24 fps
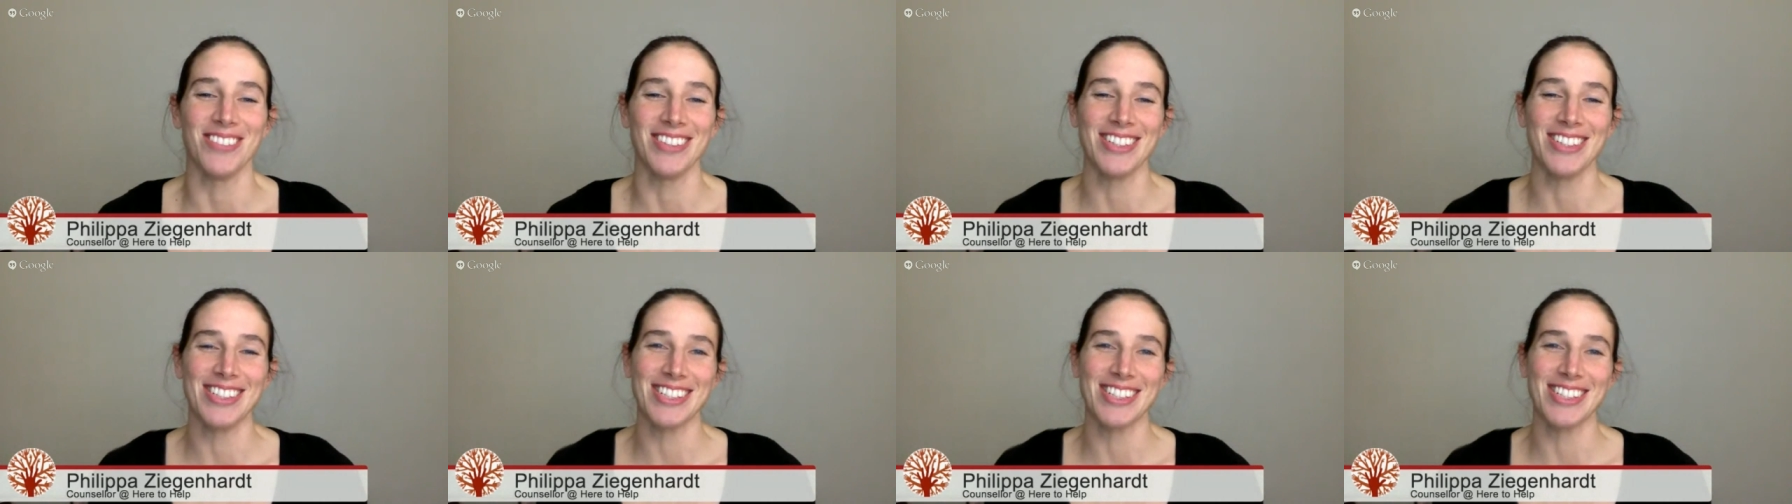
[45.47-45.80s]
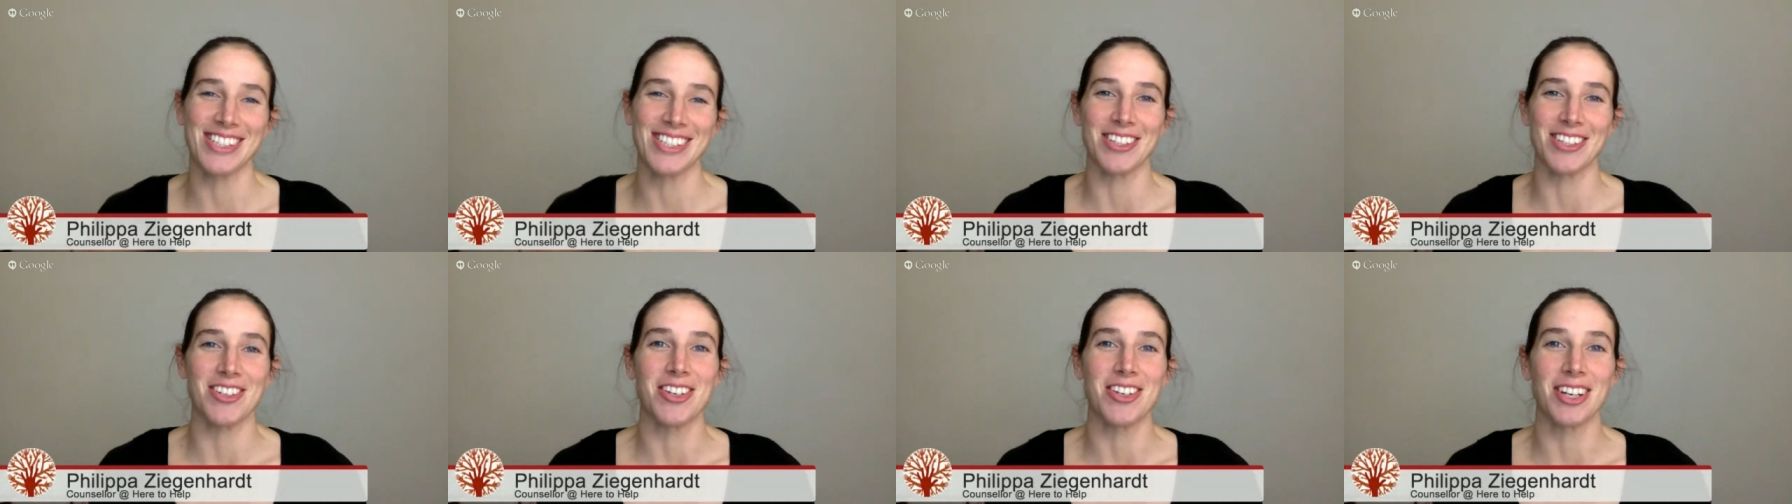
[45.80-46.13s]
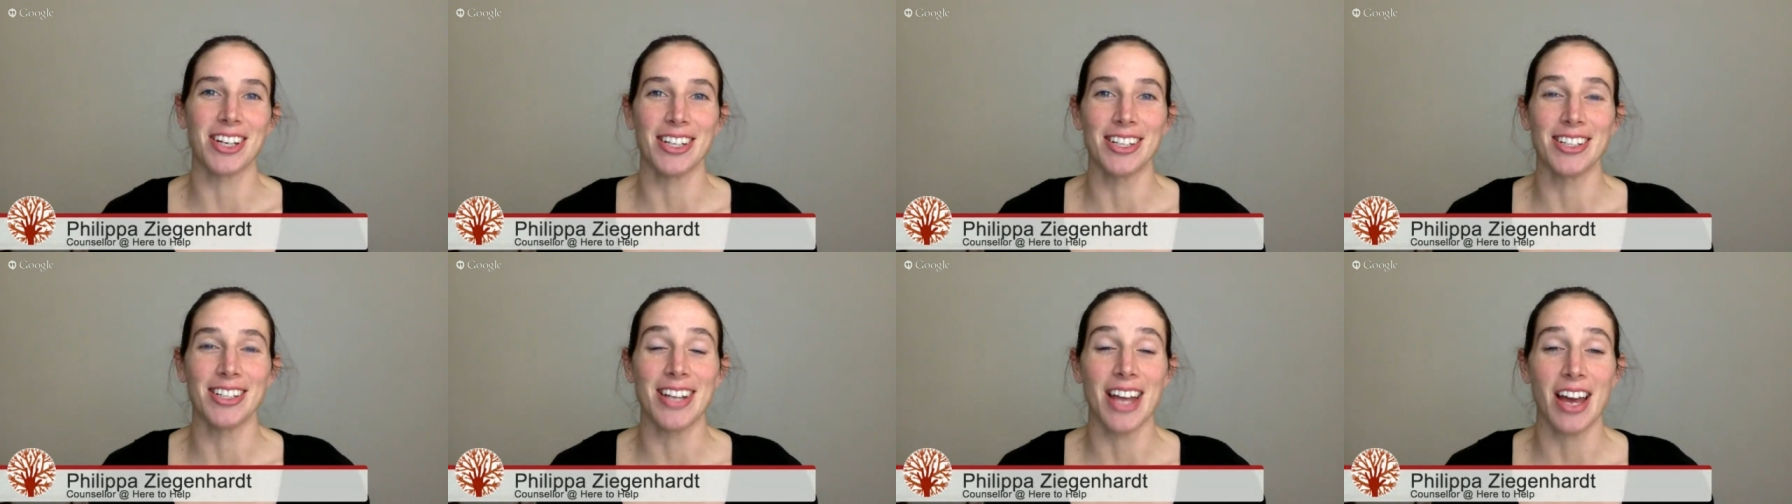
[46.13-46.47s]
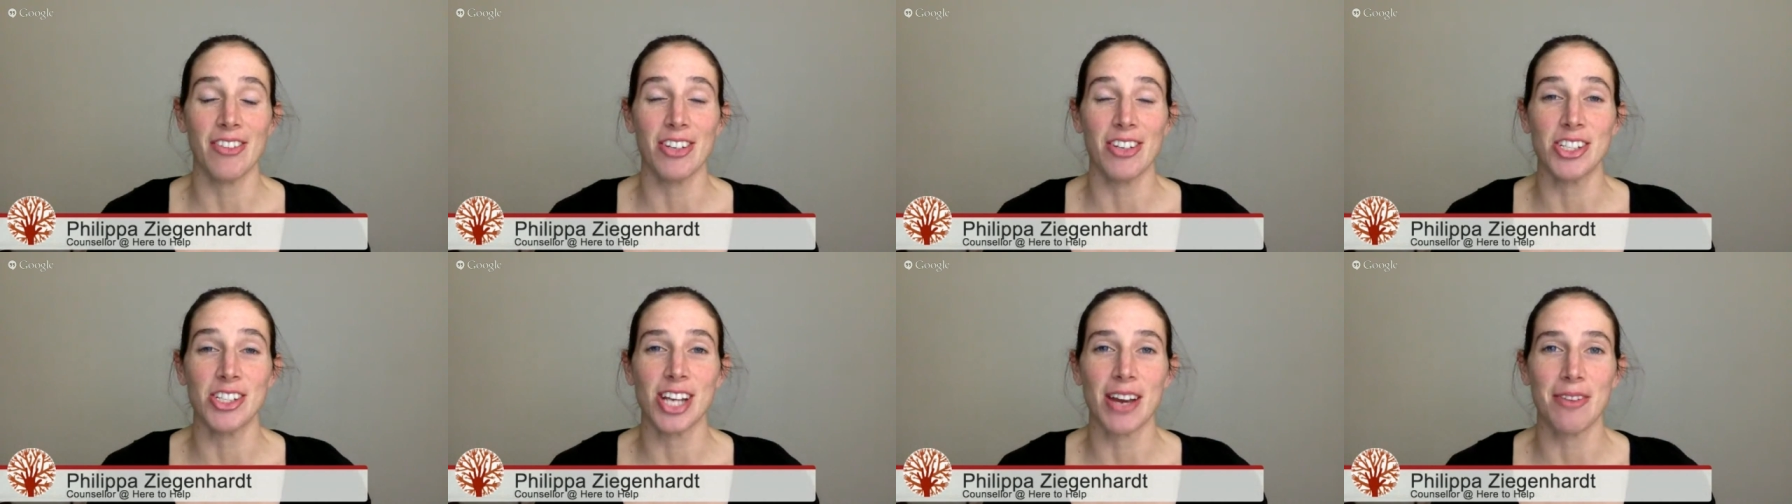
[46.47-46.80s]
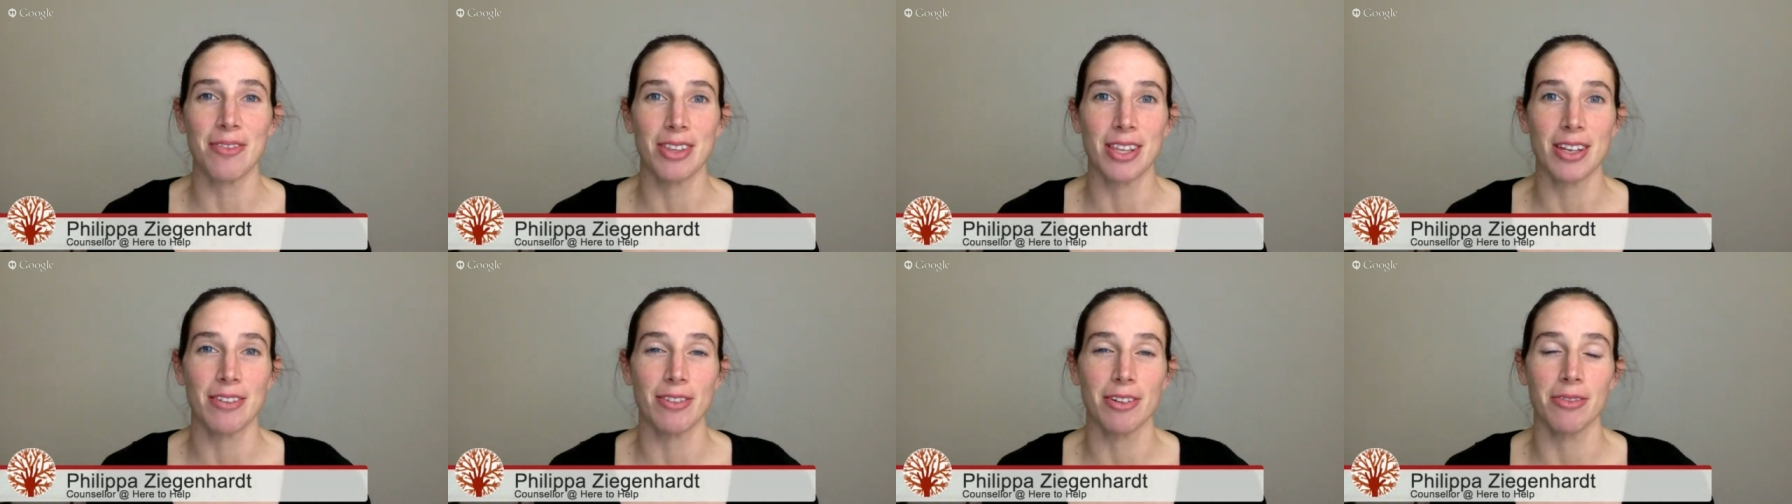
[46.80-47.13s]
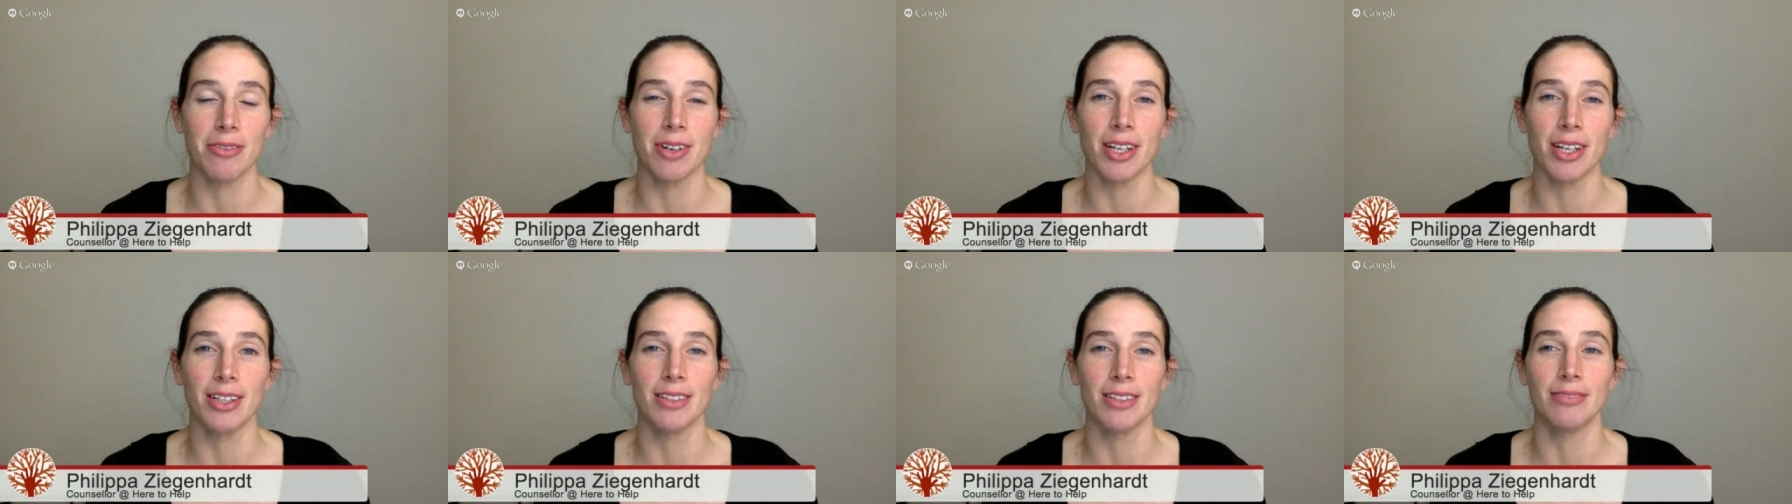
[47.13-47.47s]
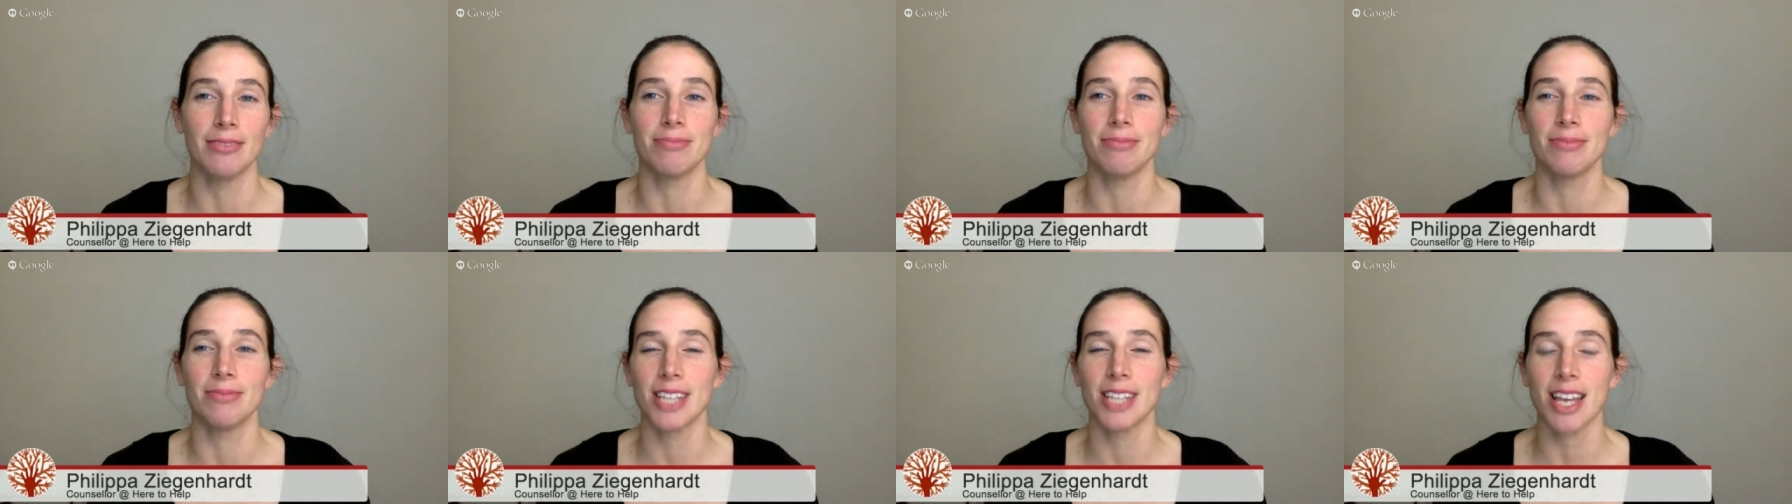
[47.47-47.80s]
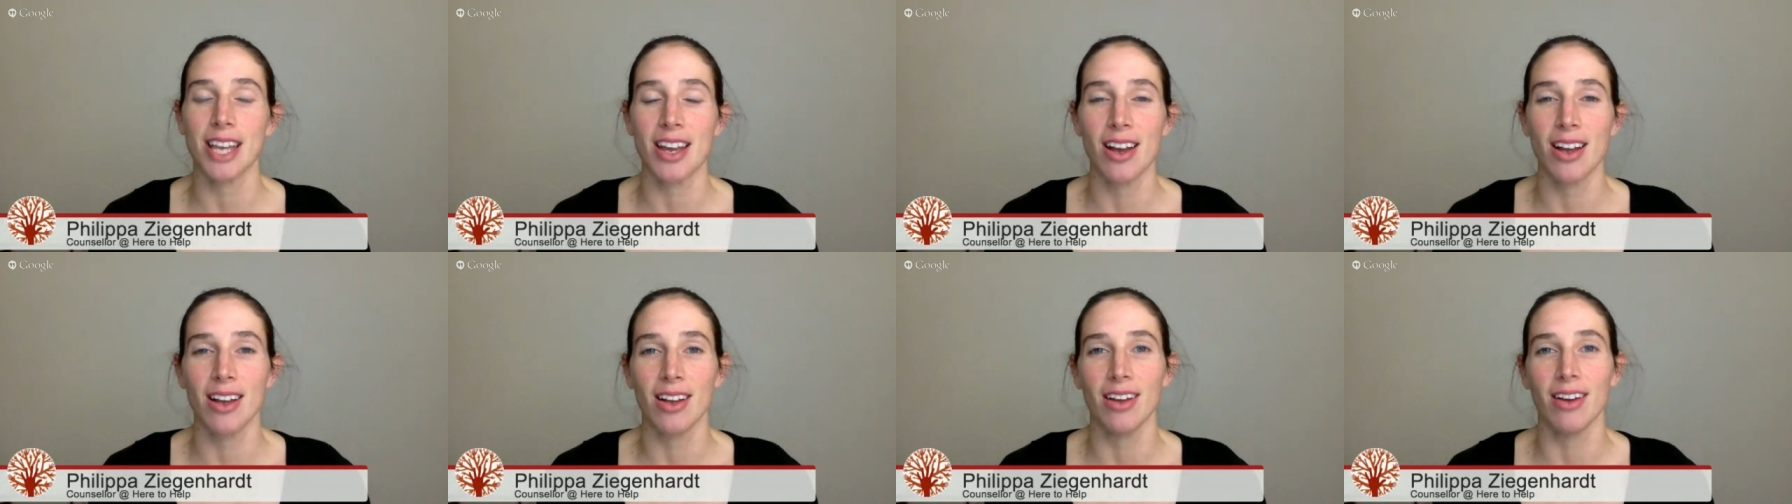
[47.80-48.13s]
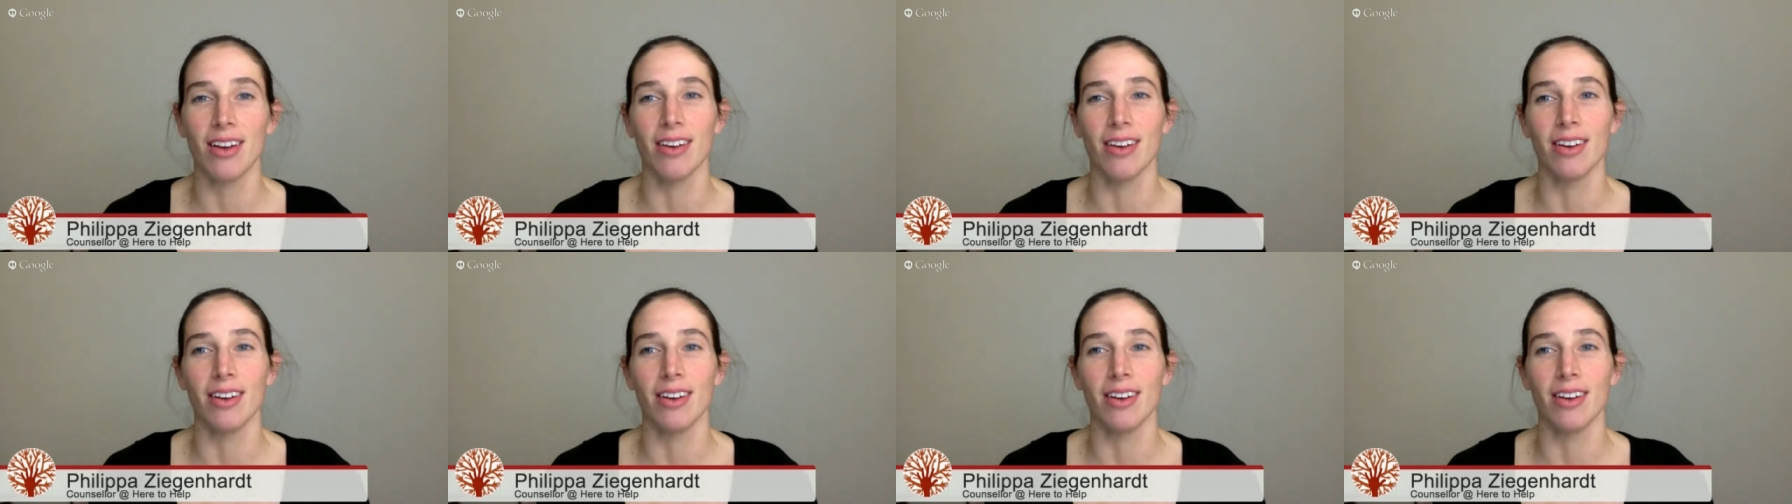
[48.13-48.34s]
just so you can have a chat with everyone, say hello.